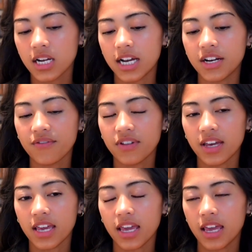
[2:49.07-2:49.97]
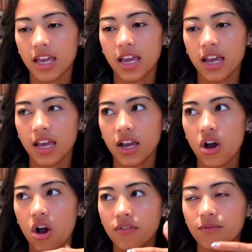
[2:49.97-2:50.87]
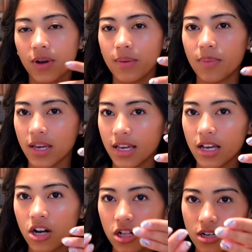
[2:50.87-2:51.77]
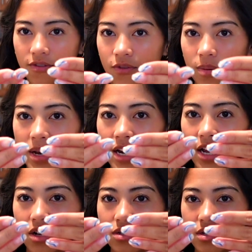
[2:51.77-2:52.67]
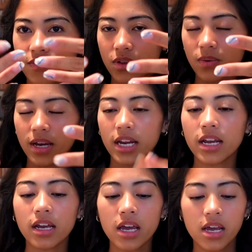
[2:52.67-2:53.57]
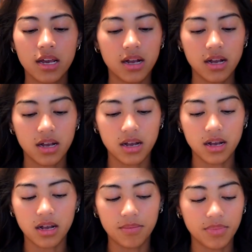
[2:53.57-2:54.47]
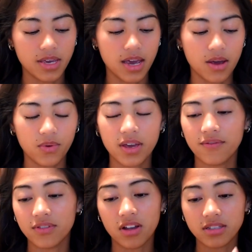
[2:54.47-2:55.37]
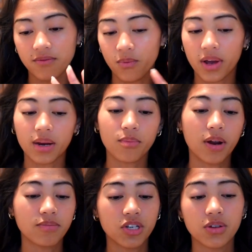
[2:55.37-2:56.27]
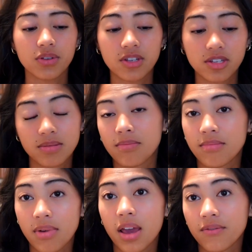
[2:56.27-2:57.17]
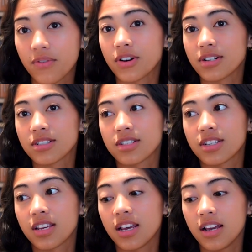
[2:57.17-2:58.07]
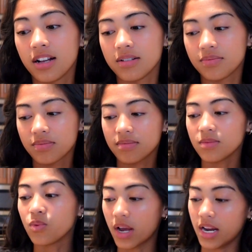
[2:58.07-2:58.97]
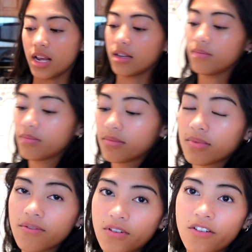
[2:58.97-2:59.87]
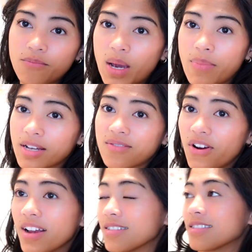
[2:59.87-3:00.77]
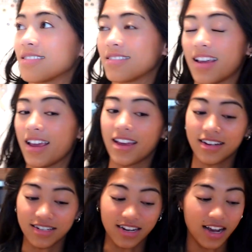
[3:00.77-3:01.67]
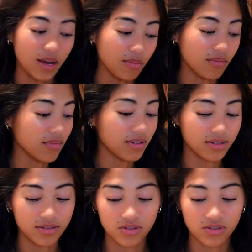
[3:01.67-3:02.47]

kind of like a off-white pinky color for my nails for the wedding. Um, but yeah, we have lots of wedding prep to do. This is my first wedding of my best friends, and I'm